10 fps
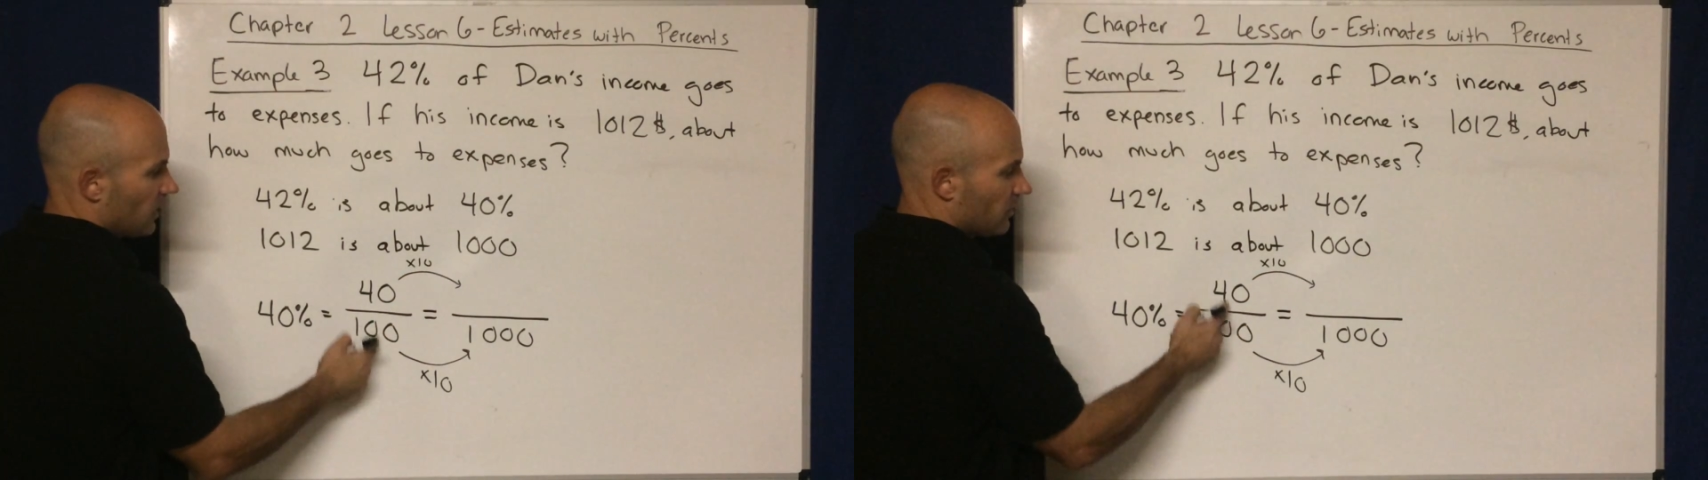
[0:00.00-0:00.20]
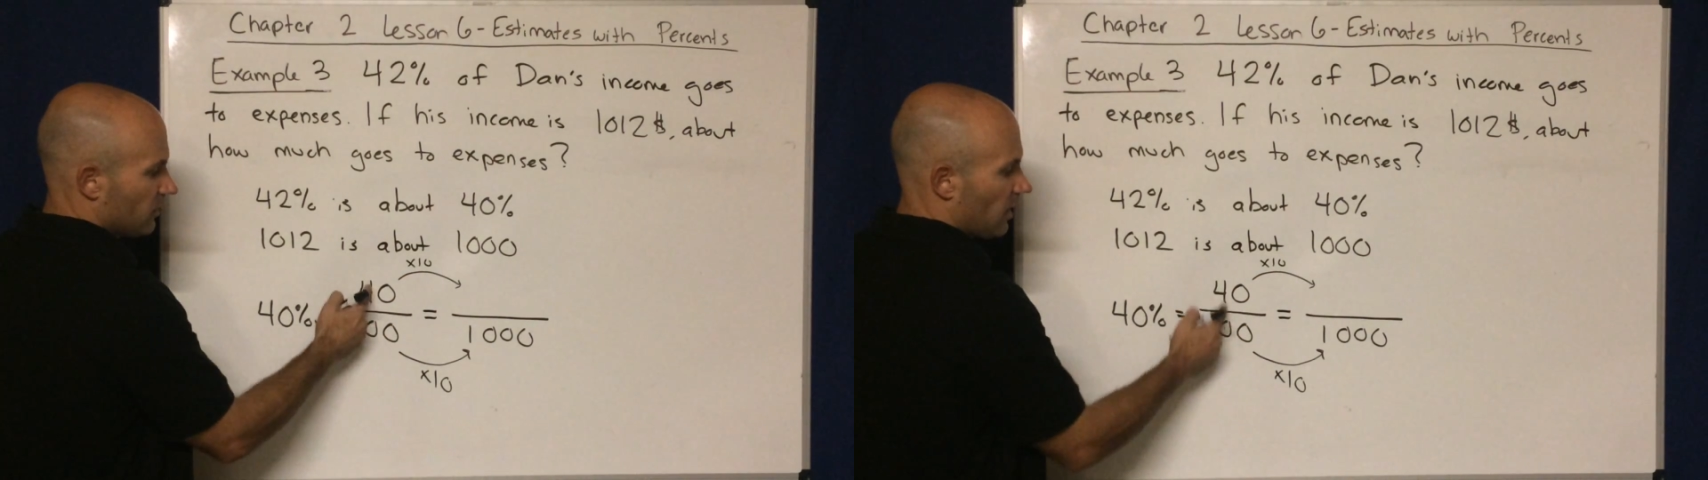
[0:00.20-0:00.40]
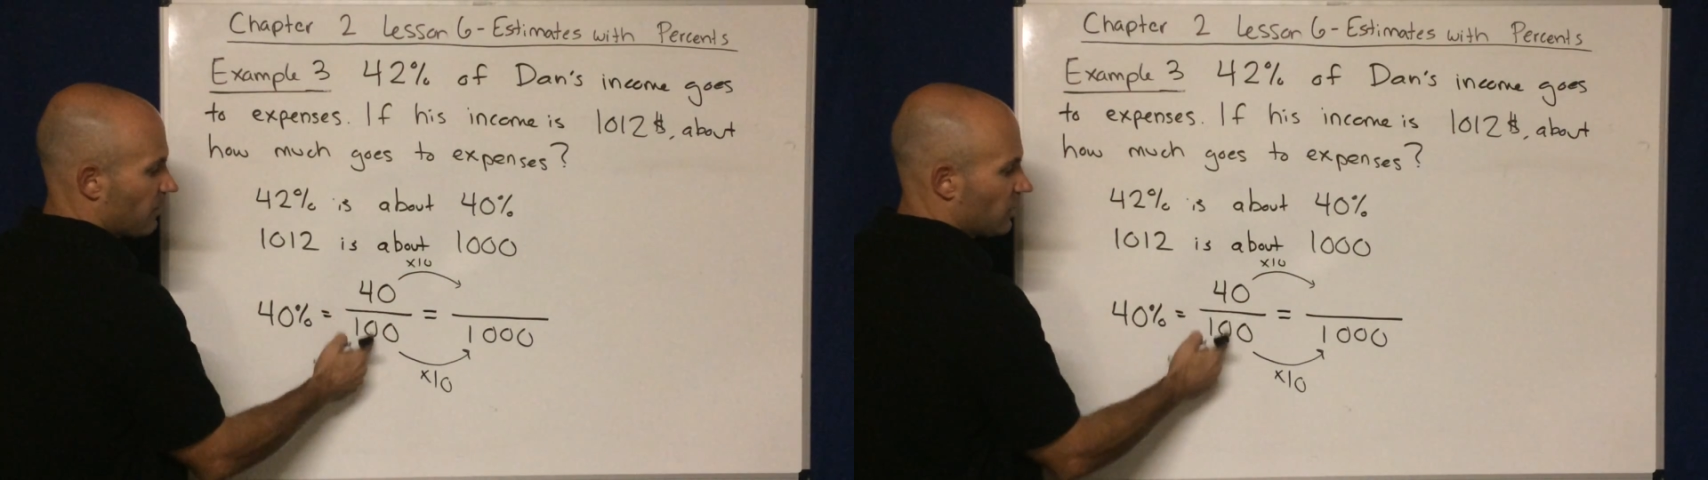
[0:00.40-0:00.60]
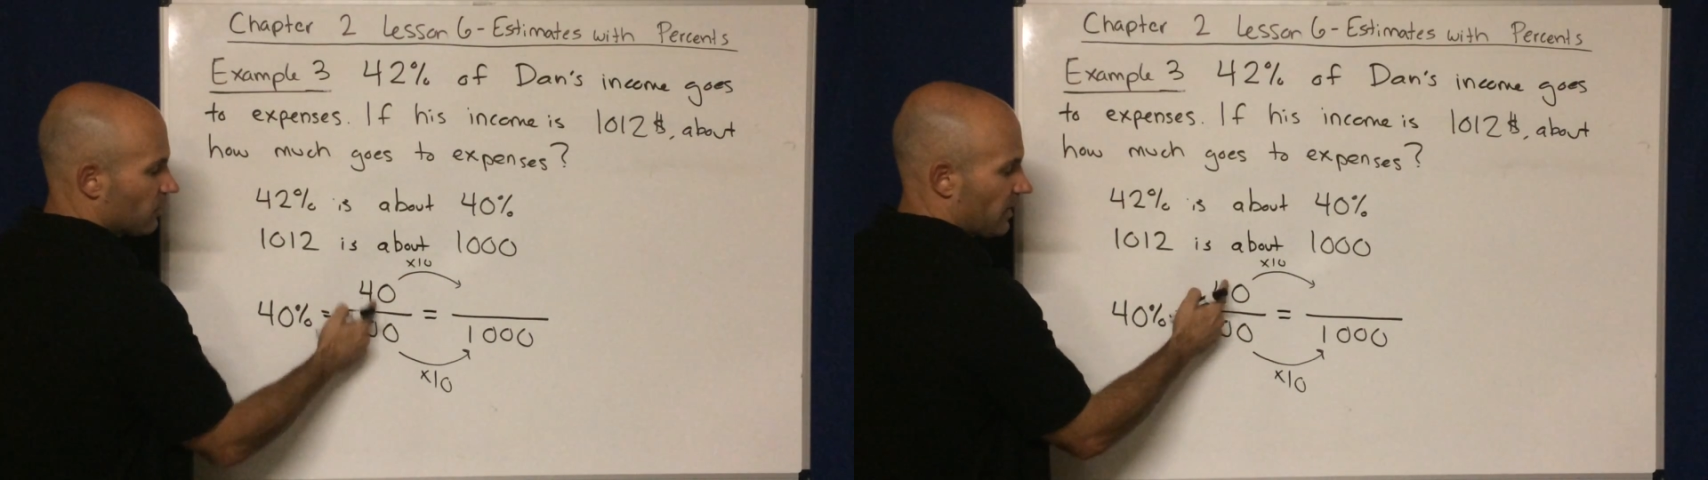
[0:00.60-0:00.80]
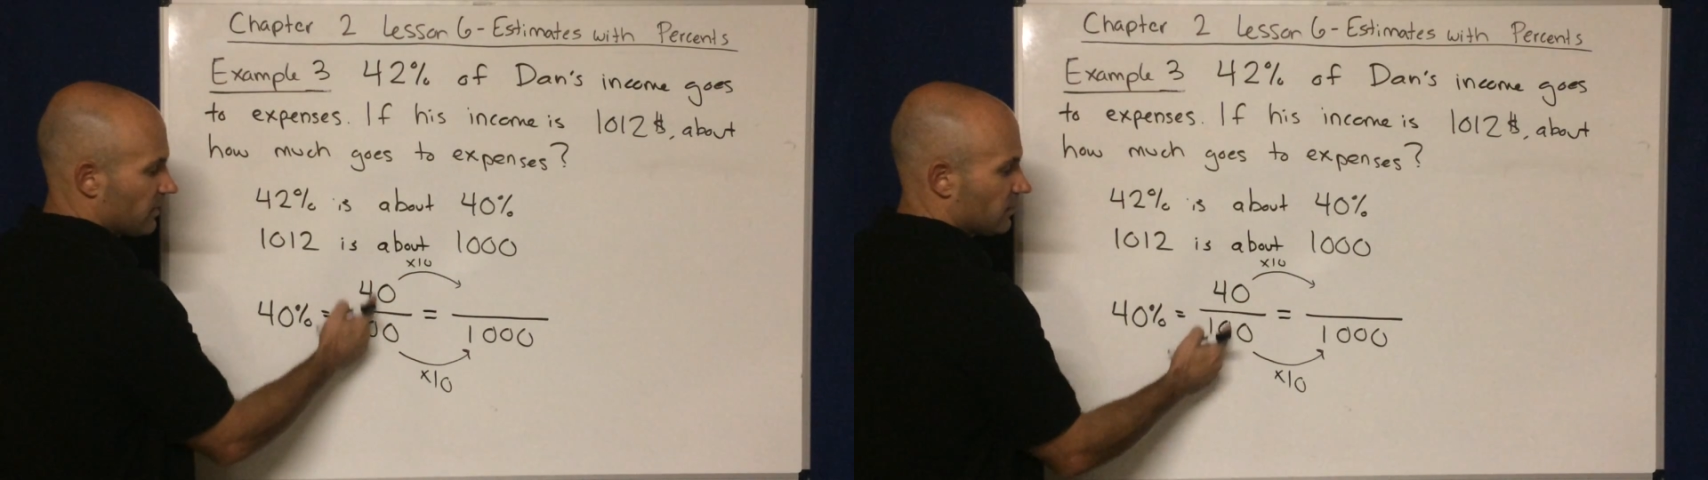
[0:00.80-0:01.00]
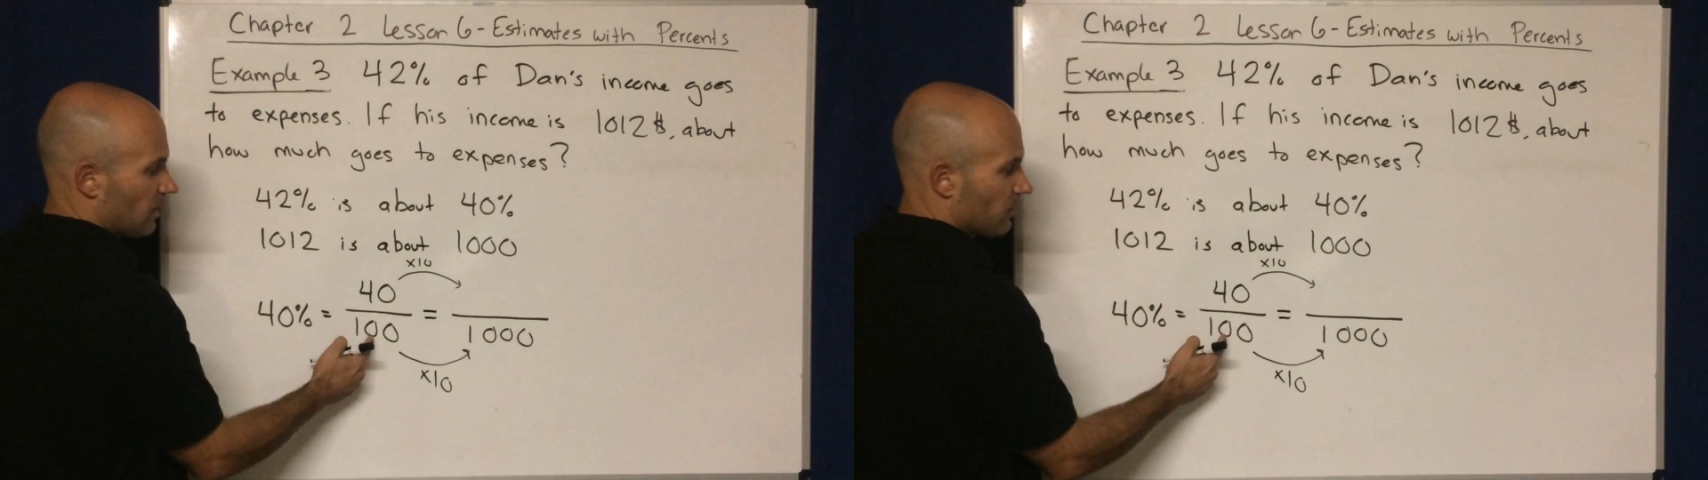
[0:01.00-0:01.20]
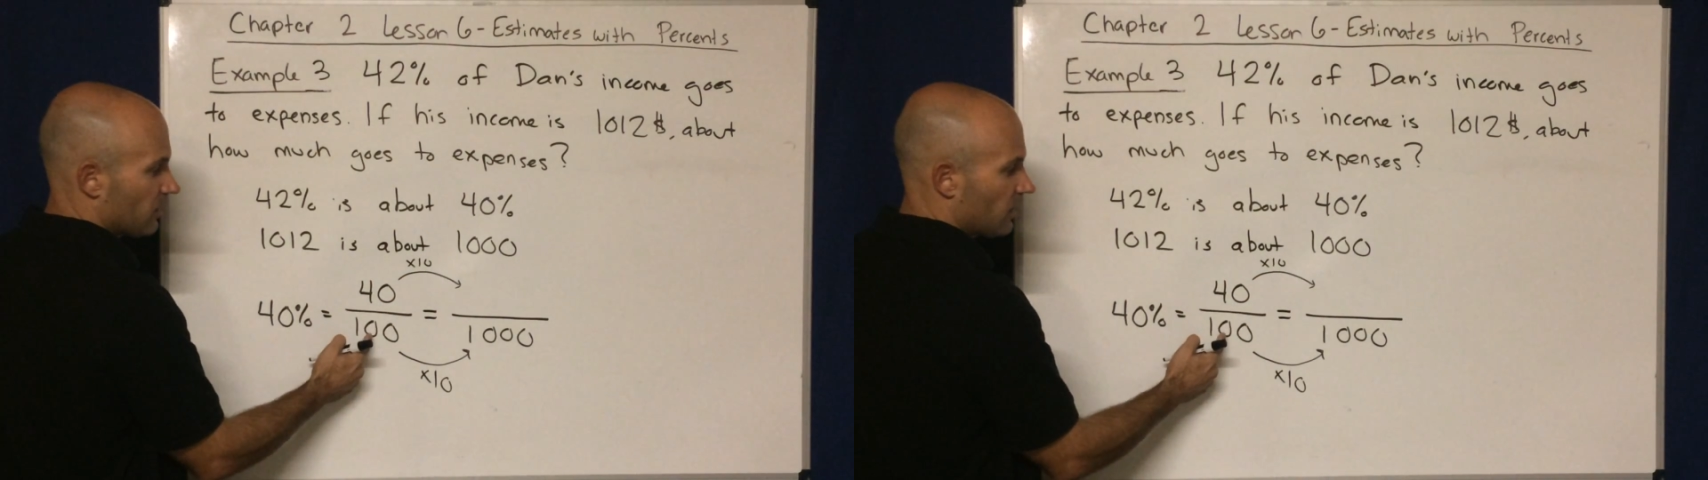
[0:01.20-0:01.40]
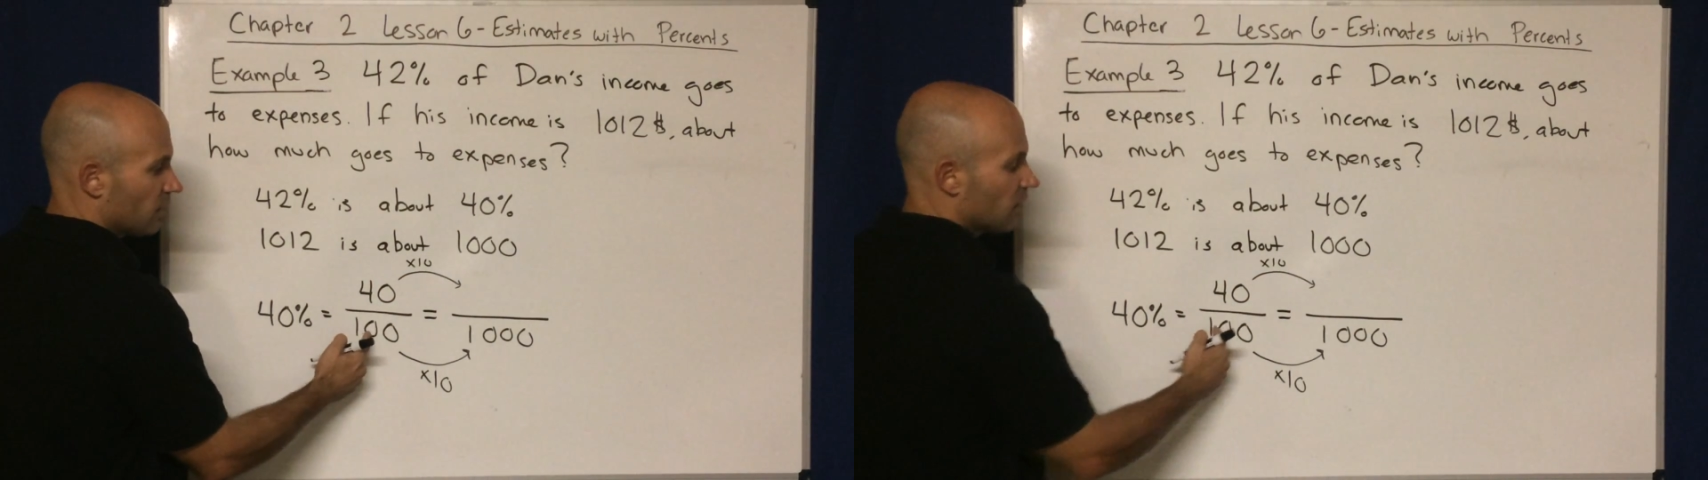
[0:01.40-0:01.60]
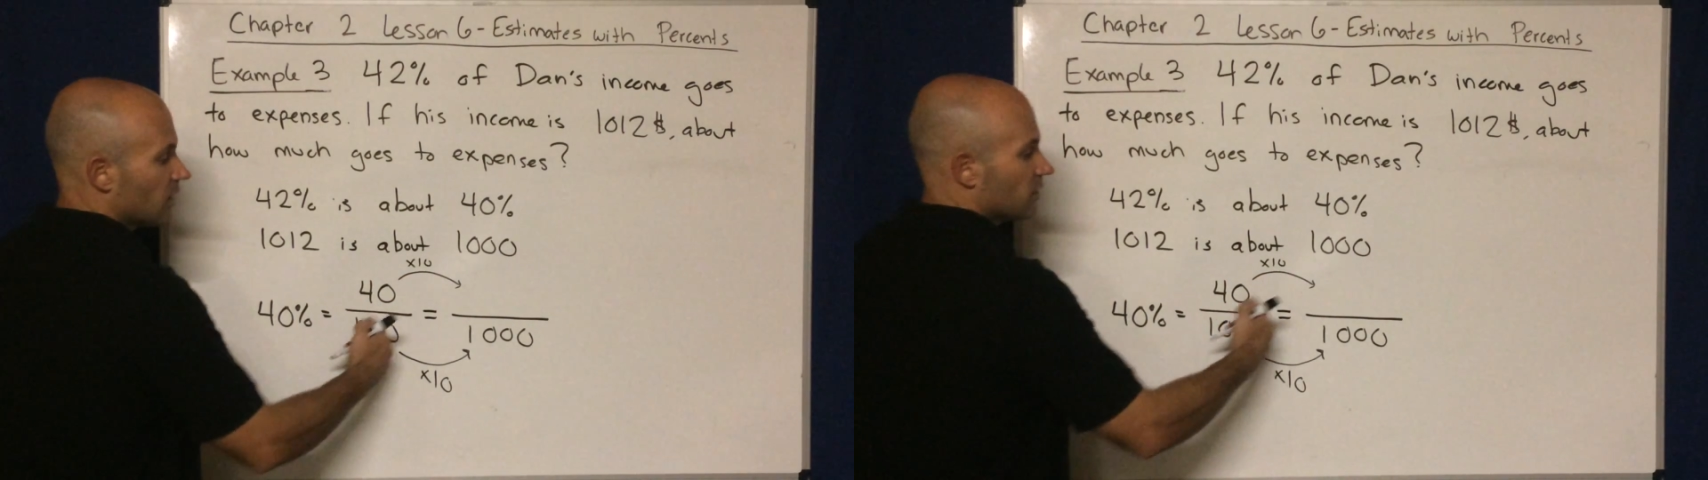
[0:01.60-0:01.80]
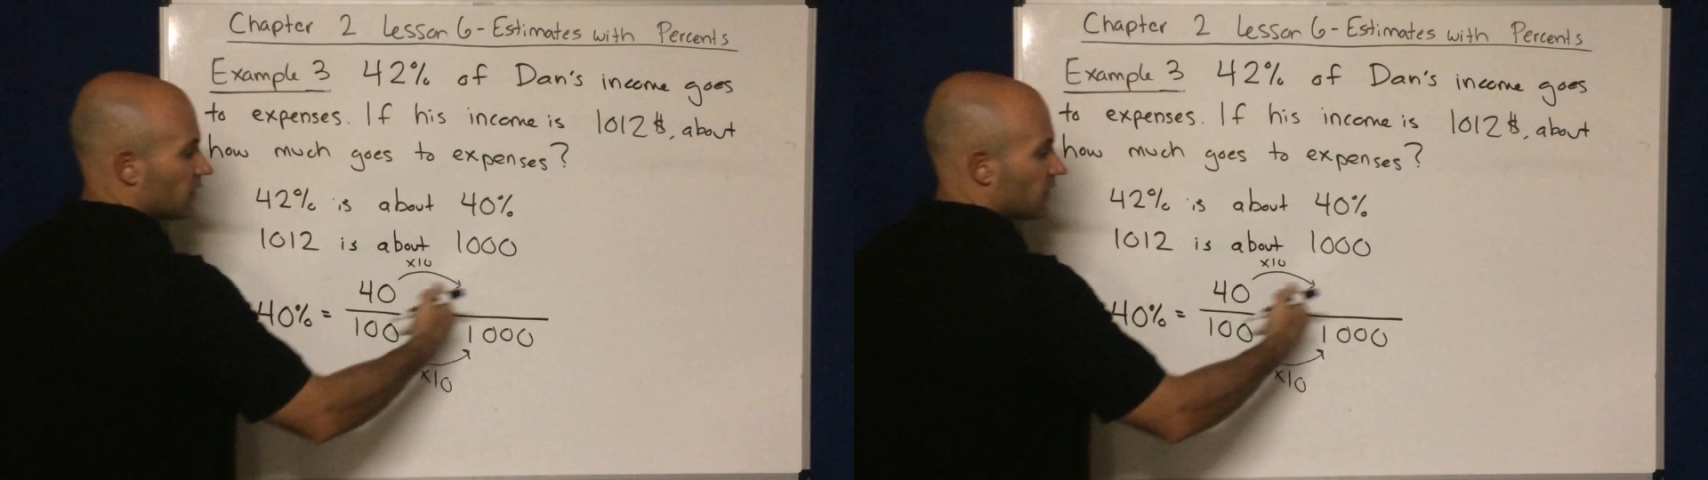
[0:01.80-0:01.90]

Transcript: and denominator by the same thing